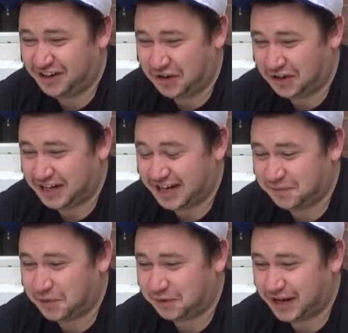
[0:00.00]
Luckily,
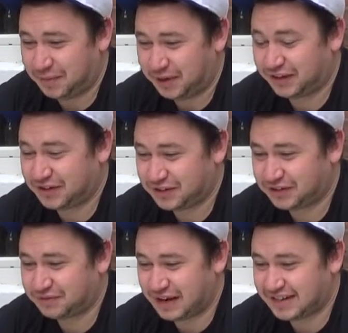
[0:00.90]
I'm okay, but it could
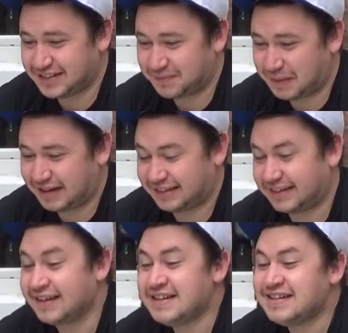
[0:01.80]
have ended badly.